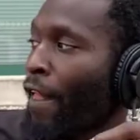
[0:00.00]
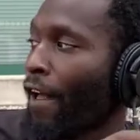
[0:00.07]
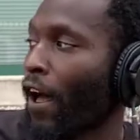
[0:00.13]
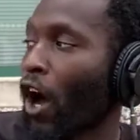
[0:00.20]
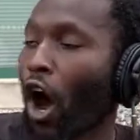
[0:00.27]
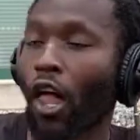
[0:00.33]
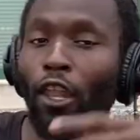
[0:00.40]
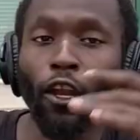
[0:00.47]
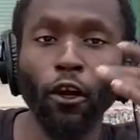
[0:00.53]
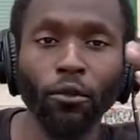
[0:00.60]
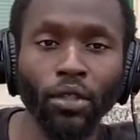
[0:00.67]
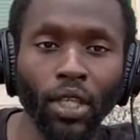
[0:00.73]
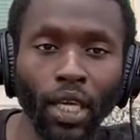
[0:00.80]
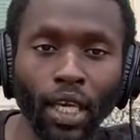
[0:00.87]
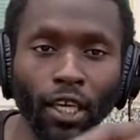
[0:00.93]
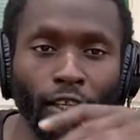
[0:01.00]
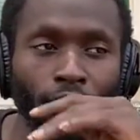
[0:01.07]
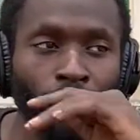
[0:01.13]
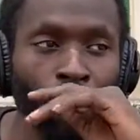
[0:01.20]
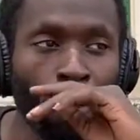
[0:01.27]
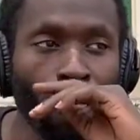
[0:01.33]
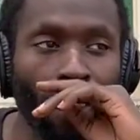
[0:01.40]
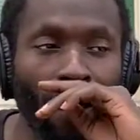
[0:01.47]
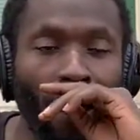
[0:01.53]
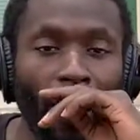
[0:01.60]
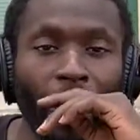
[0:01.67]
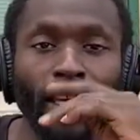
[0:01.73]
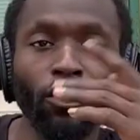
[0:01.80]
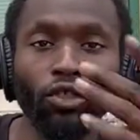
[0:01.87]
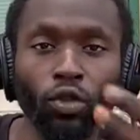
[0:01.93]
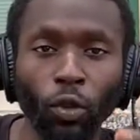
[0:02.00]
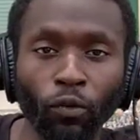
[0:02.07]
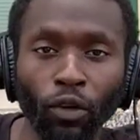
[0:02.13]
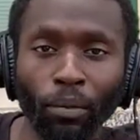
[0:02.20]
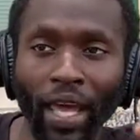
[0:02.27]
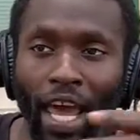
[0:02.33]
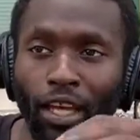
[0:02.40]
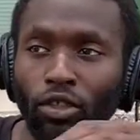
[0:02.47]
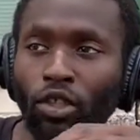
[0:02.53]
All of those things ensue from that.